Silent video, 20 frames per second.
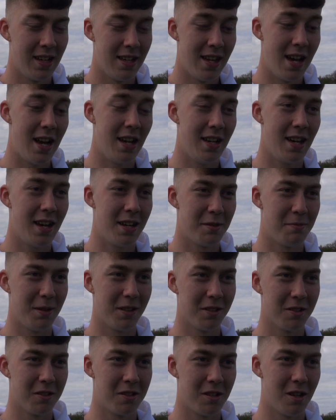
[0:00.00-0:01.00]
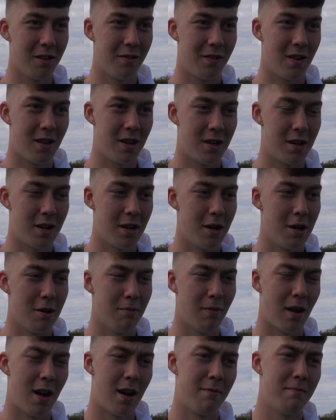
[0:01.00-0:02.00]
Yeah, it's been good so far.
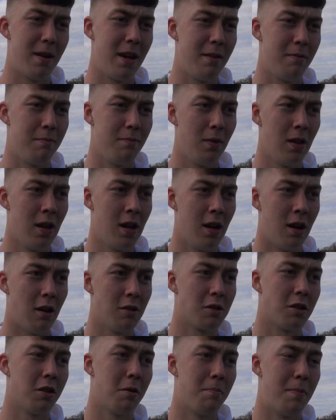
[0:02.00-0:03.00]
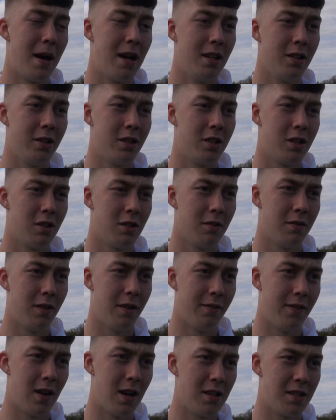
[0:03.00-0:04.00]
I was on the bench for
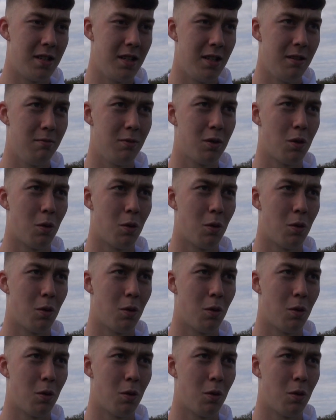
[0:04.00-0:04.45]
the first team